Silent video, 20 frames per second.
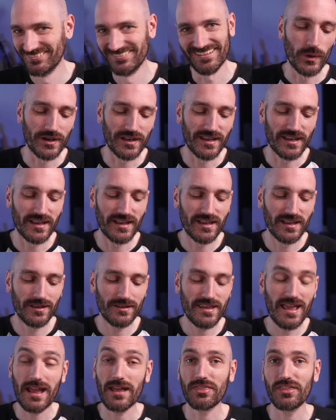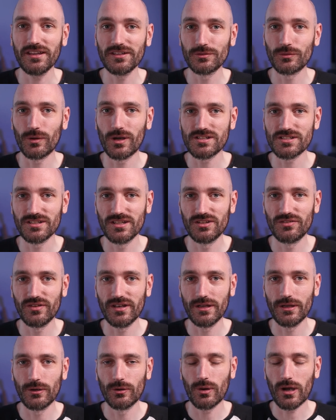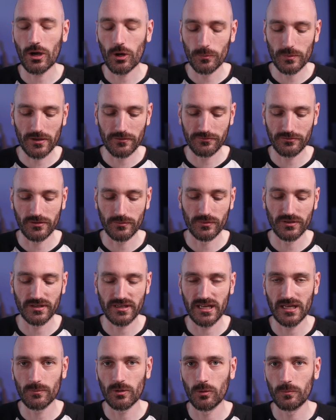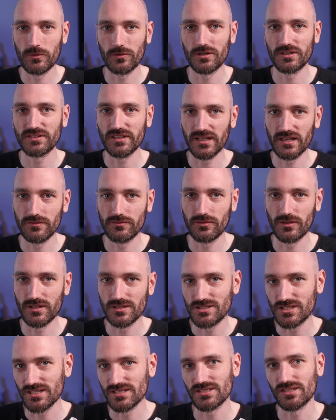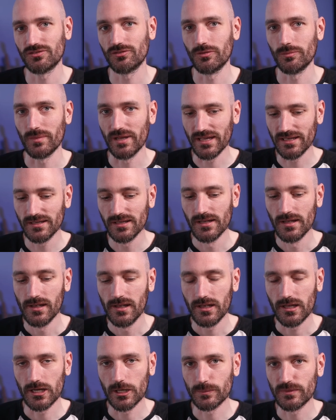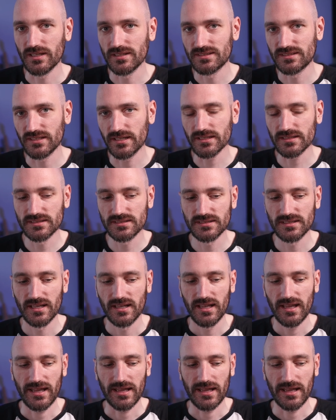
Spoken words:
But yeah, thanks for watching this video. I hope you have fun with the game. I hope you're excited for the changes we made in Update 6.